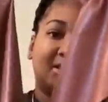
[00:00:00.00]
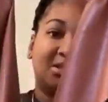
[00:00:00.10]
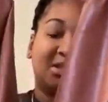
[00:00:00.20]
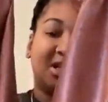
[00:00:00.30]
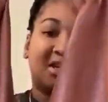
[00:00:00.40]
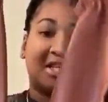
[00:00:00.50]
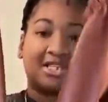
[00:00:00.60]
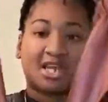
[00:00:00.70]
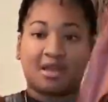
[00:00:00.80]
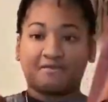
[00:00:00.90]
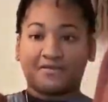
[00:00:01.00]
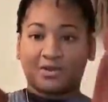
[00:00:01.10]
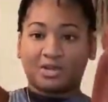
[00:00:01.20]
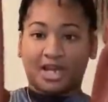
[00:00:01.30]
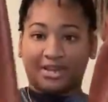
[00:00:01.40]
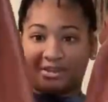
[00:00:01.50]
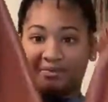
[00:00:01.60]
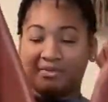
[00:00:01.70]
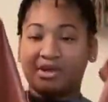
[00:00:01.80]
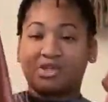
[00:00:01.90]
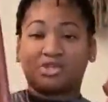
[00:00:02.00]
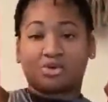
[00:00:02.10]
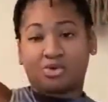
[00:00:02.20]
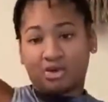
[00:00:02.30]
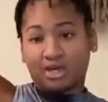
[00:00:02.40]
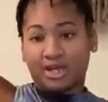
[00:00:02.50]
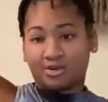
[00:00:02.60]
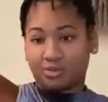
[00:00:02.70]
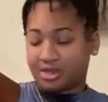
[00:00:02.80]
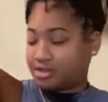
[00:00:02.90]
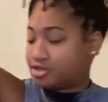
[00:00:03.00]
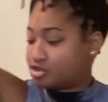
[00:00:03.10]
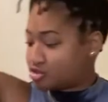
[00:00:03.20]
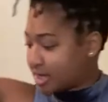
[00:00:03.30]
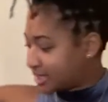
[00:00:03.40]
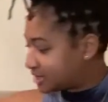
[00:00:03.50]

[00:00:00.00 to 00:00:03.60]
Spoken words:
You can tell that same faux leather. So it correlated with the dress.